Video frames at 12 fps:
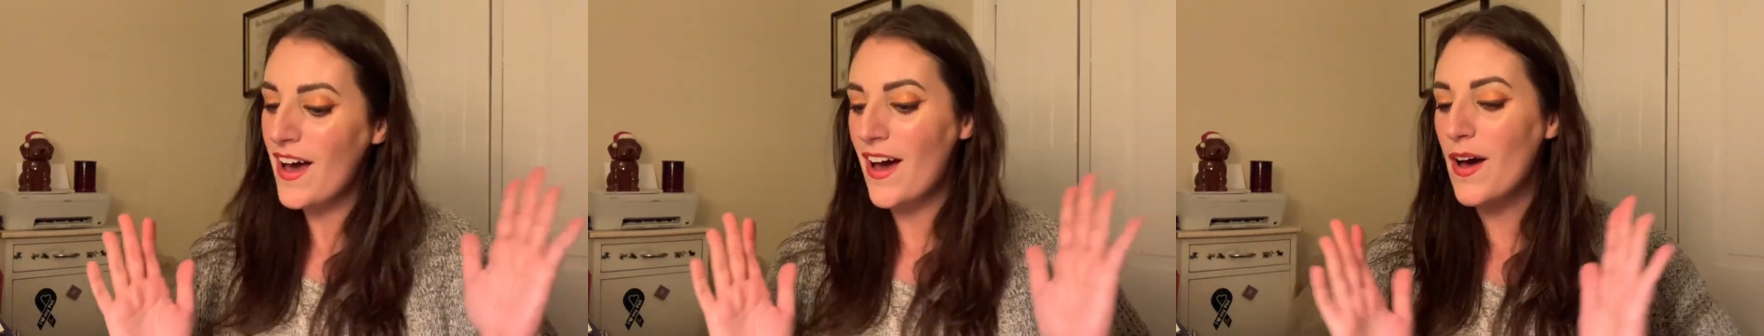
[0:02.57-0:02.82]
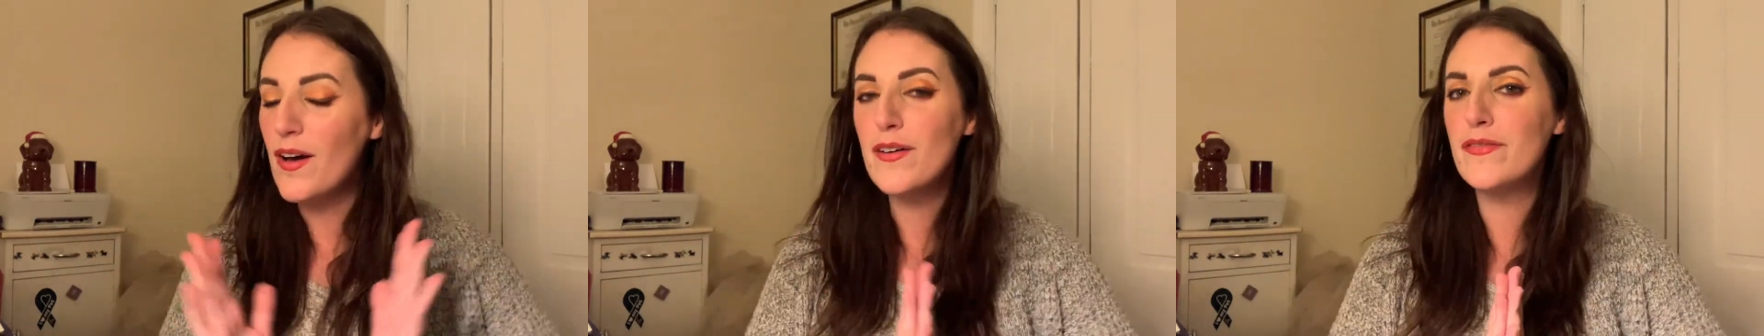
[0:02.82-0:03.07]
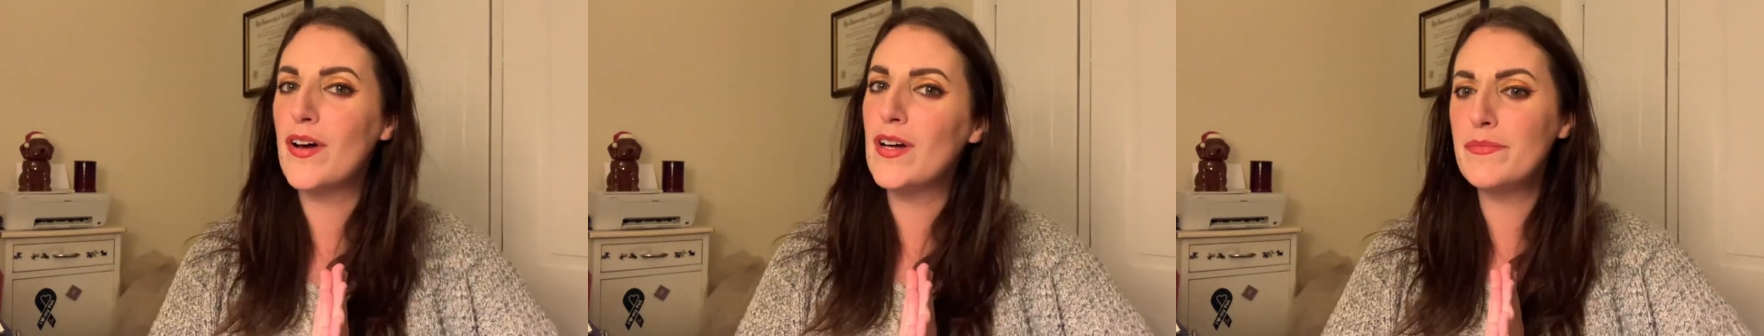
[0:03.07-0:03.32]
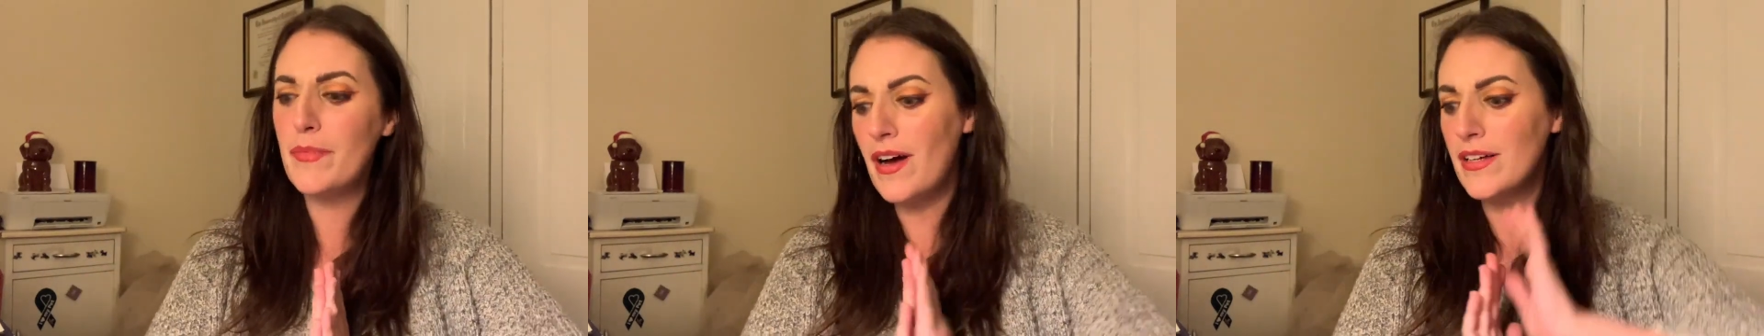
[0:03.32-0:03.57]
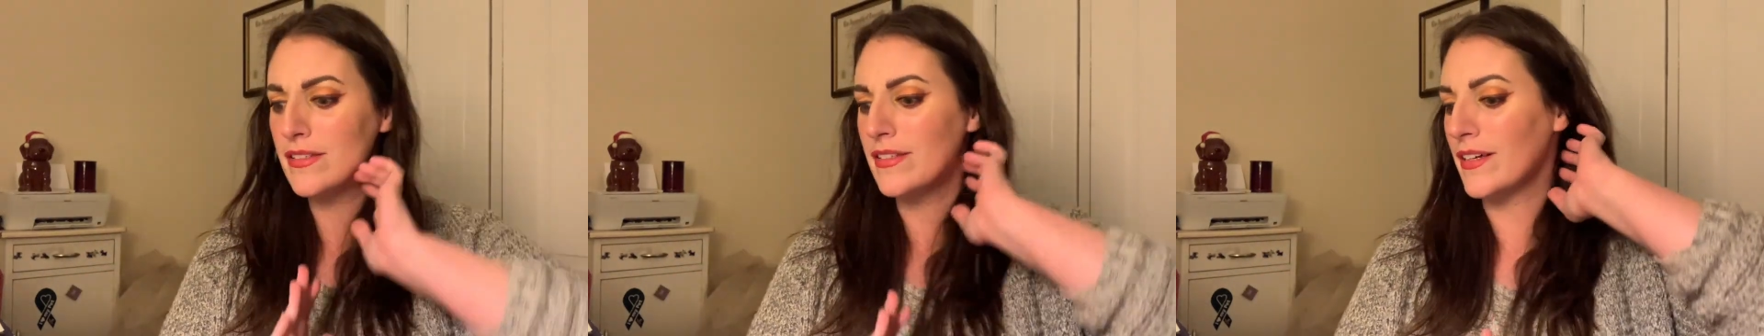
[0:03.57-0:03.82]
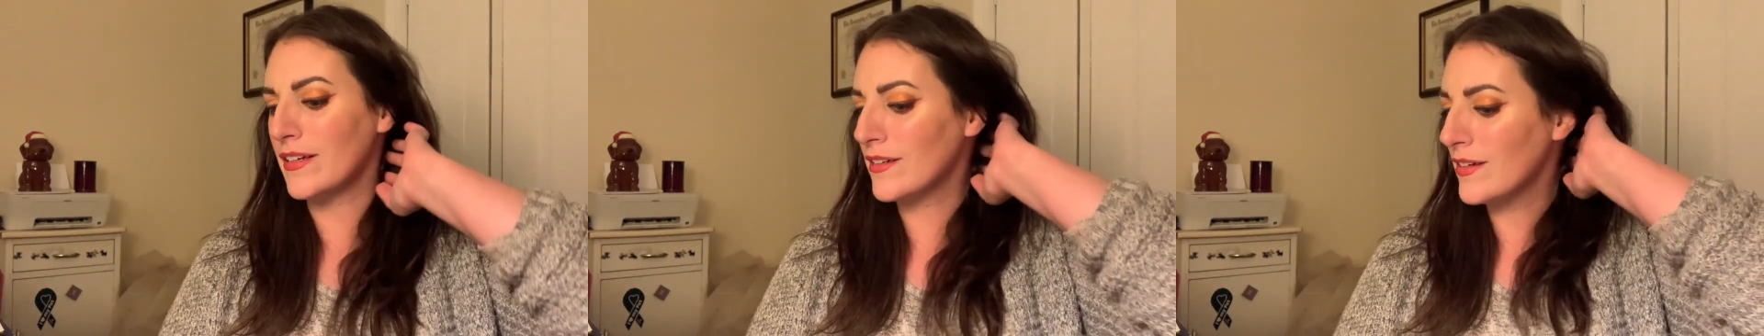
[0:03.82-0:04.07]
of
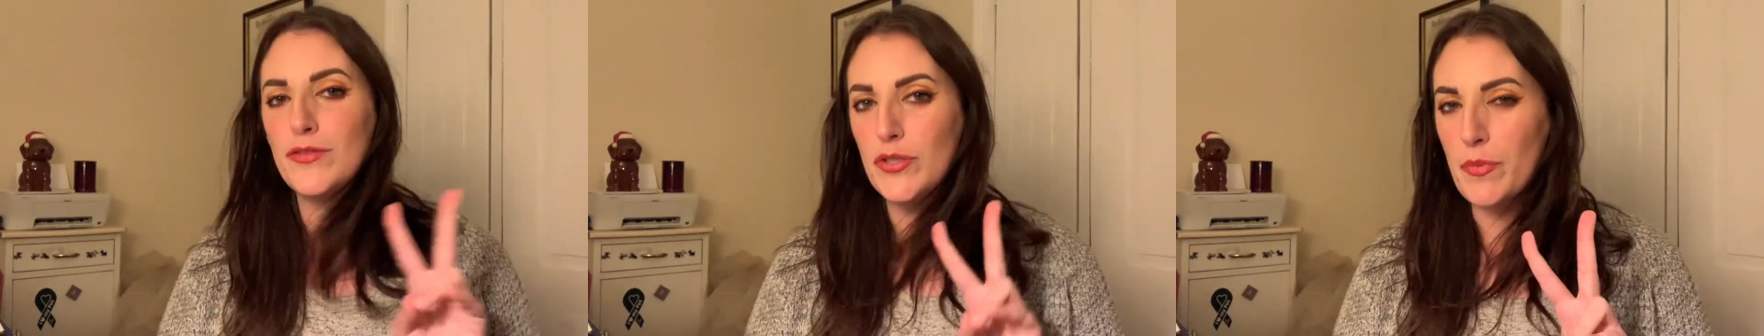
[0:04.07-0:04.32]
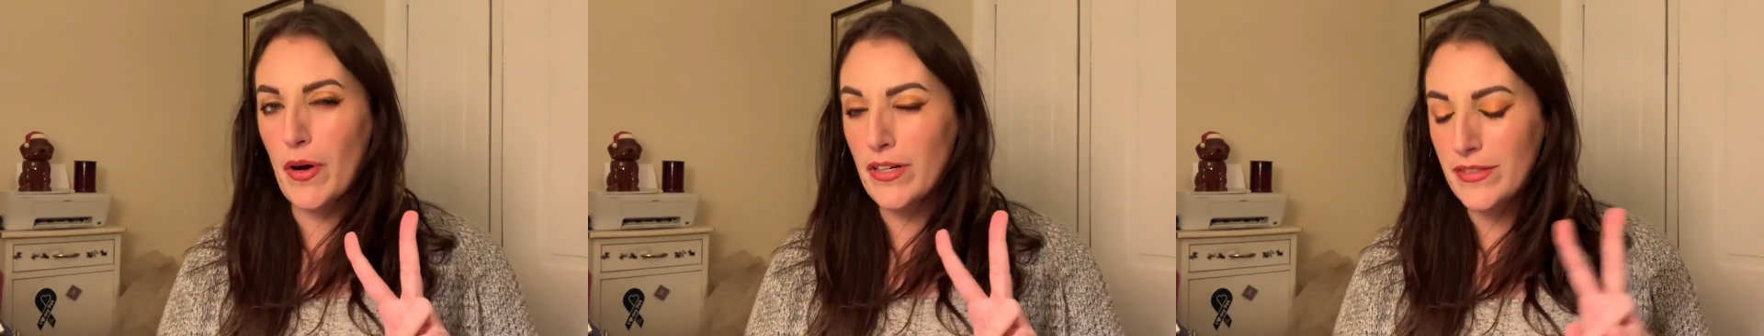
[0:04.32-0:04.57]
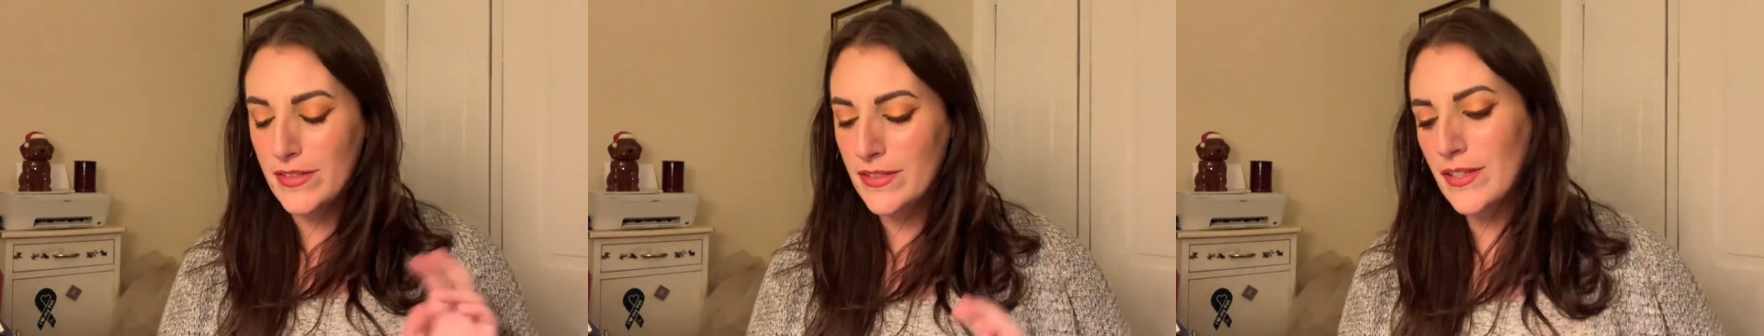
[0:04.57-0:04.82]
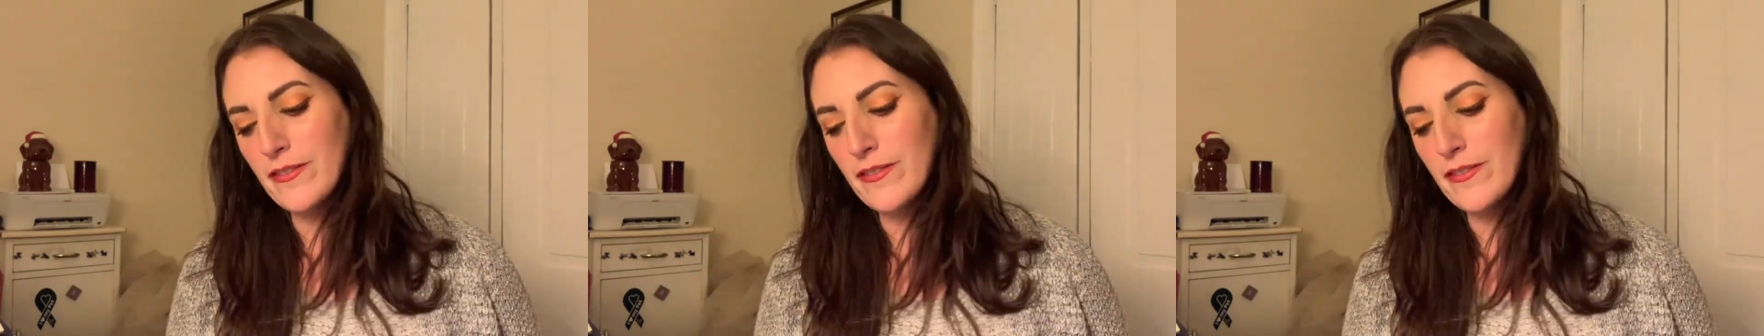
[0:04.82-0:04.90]
unboxing. Two parts.